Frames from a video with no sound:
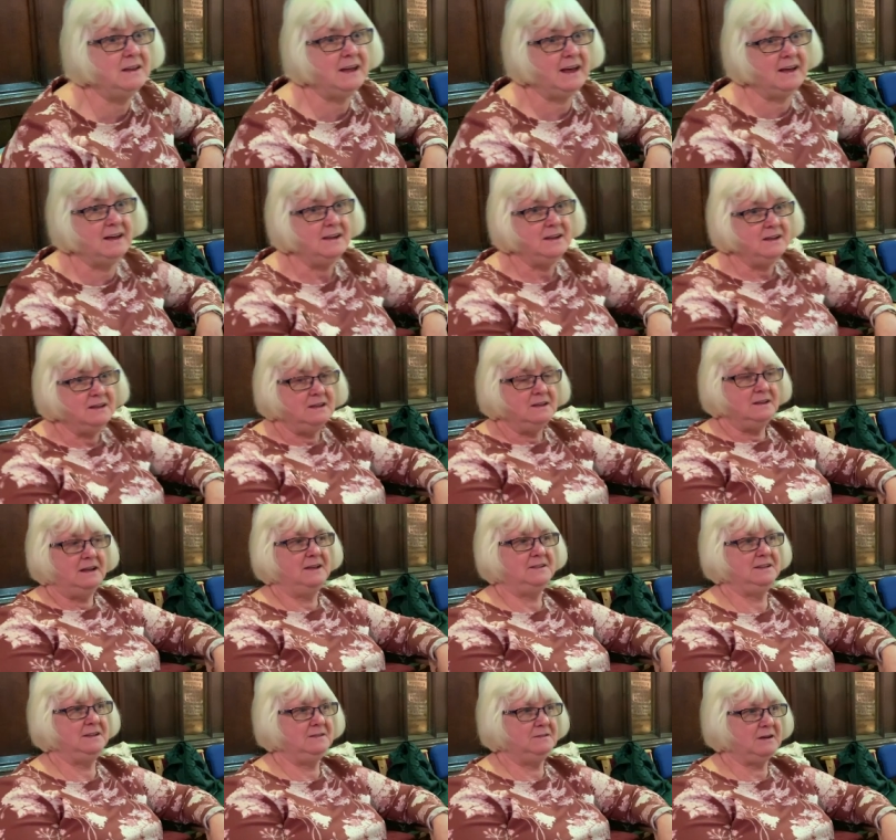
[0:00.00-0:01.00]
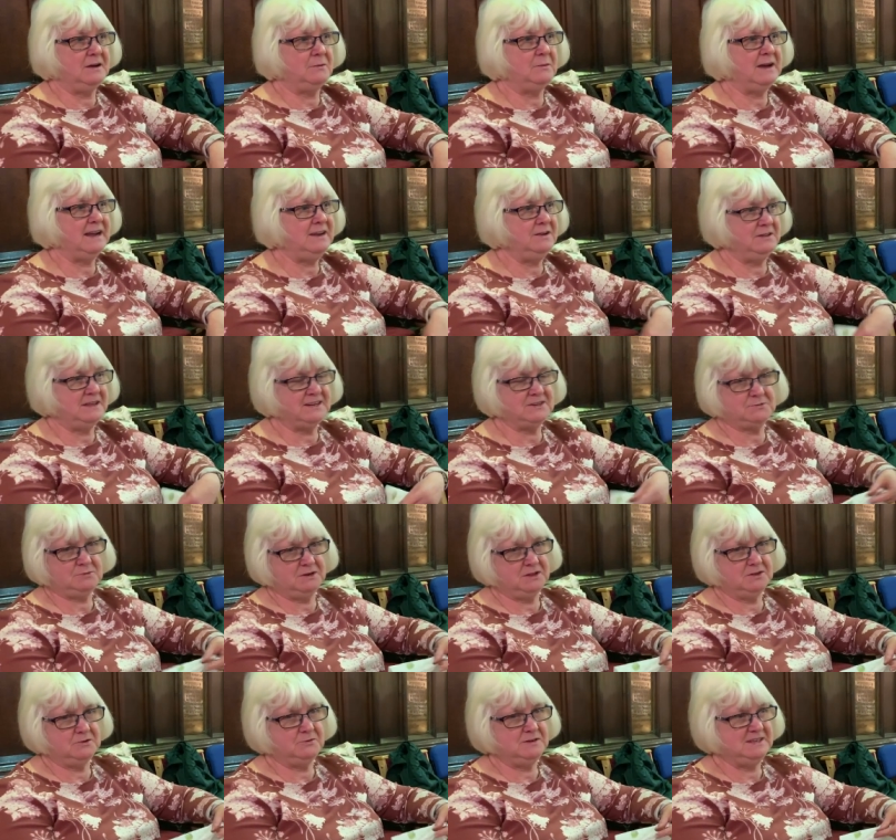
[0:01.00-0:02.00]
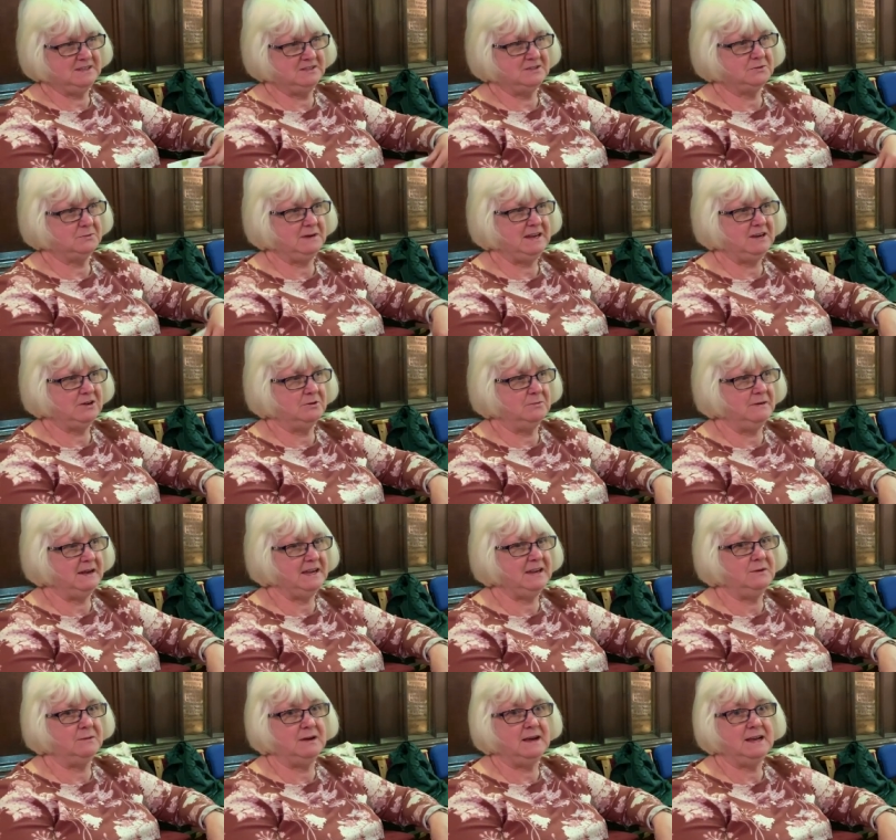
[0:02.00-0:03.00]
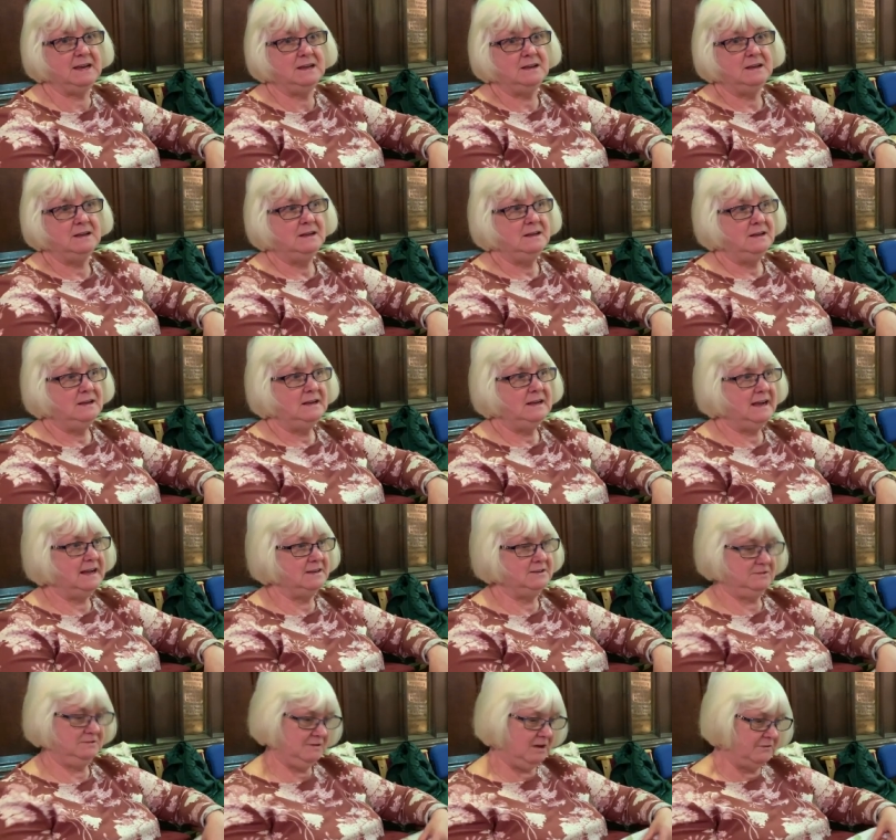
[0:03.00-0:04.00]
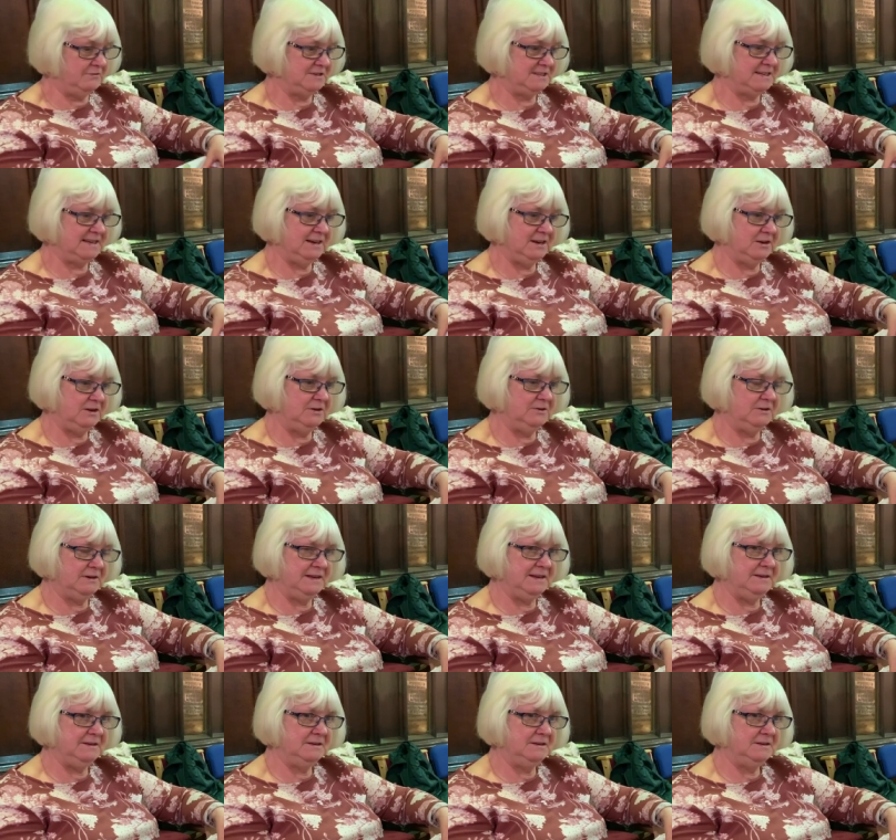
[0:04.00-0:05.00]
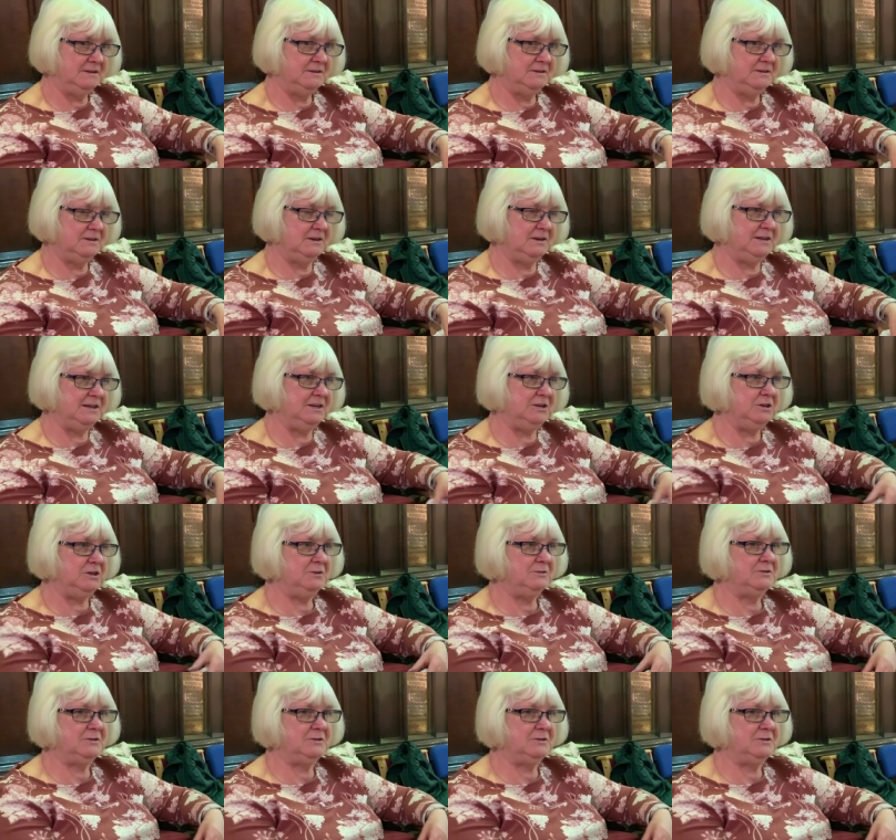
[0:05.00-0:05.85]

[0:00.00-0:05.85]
That I think that way that's one of the reasons we come anyway, and obviously learning learning new